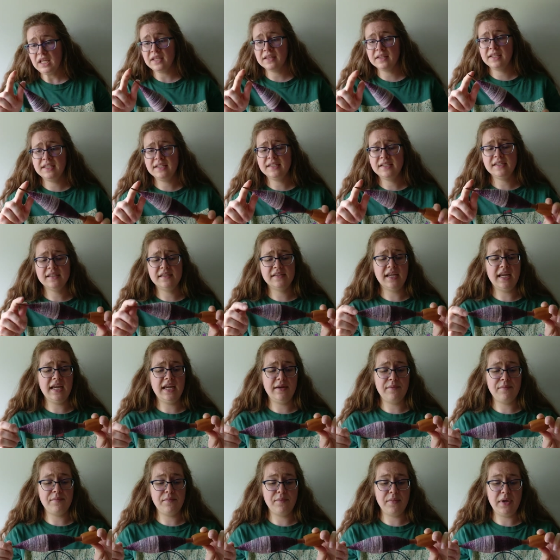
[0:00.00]
This is
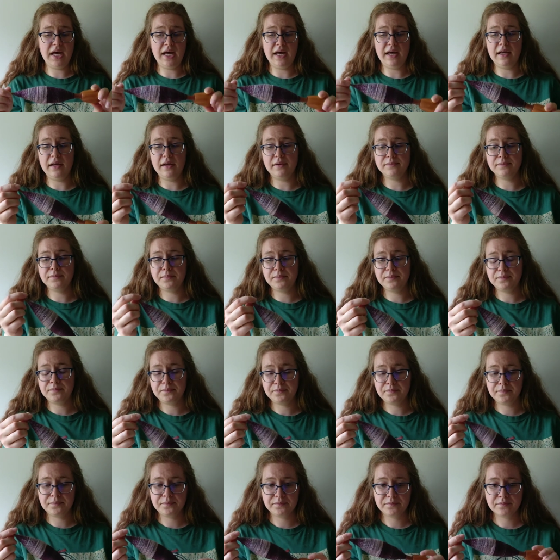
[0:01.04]
a, I
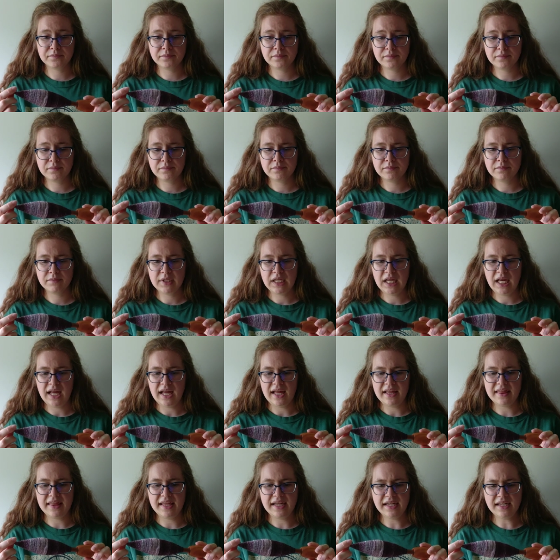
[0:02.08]

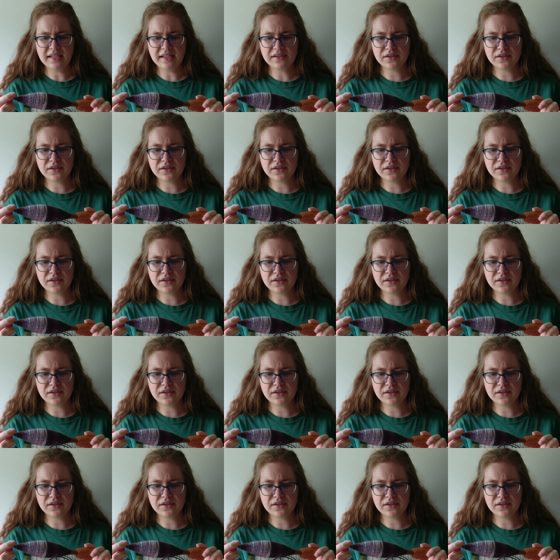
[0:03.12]
think